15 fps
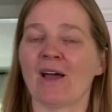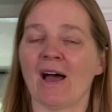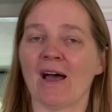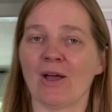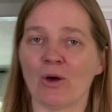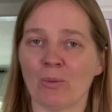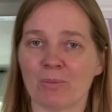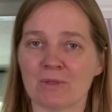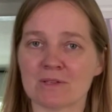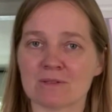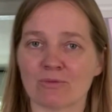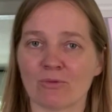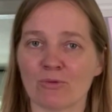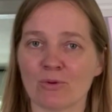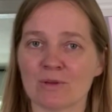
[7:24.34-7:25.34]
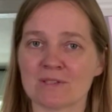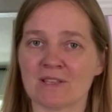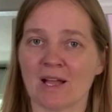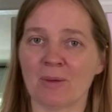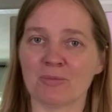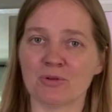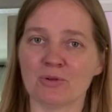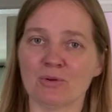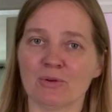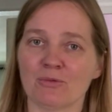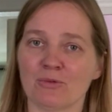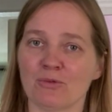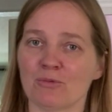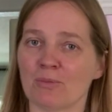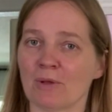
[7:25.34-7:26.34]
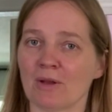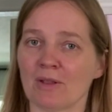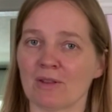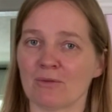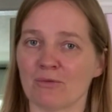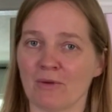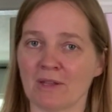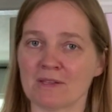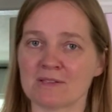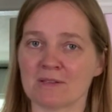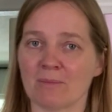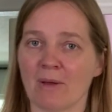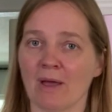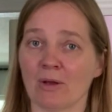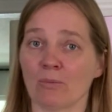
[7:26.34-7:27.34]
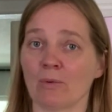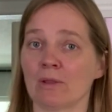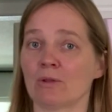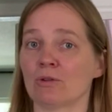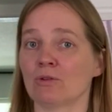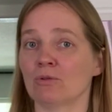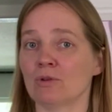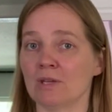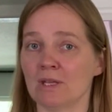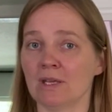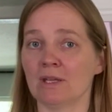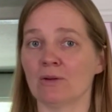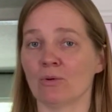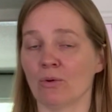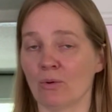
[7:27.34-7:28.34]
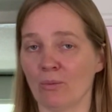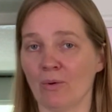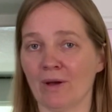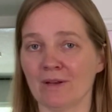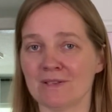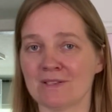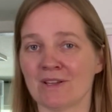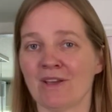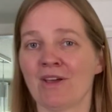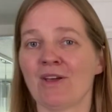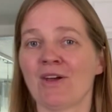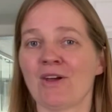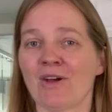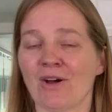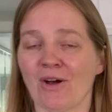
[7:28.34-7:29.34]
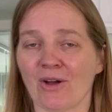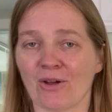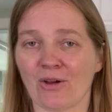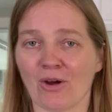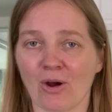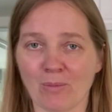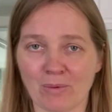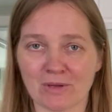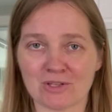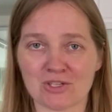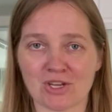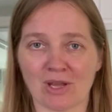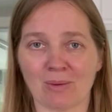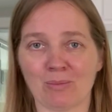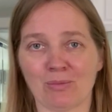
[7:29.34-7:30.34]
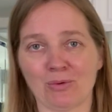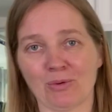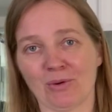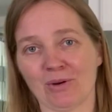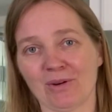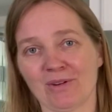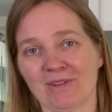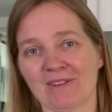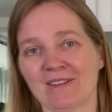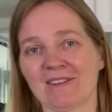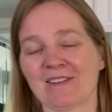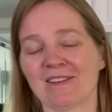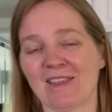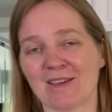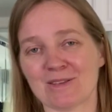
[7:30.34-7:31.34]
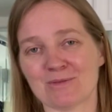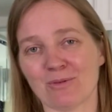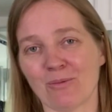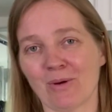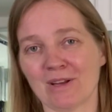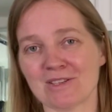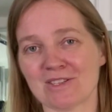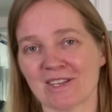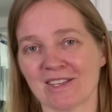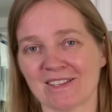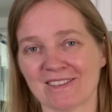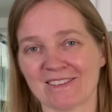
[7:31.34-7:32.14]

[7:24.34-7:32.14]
I hope this review has helped you if you've been on the fence about whether you need or want a carpet shampooer. Thanks for watching.